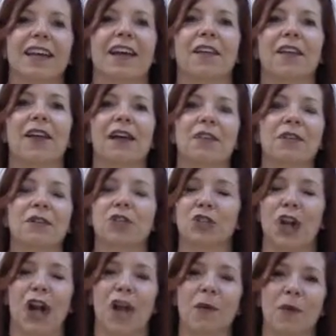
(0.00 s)
And then the
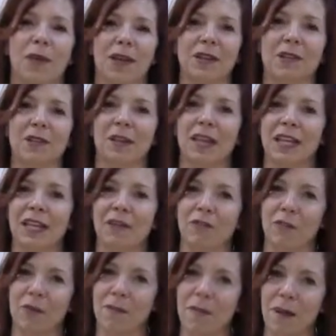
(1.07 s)
shy one, we can never
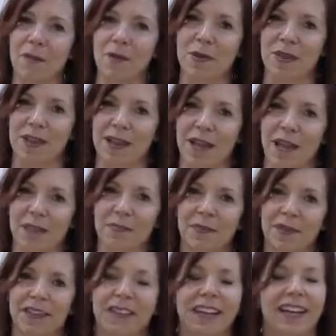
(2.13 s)
remember the name.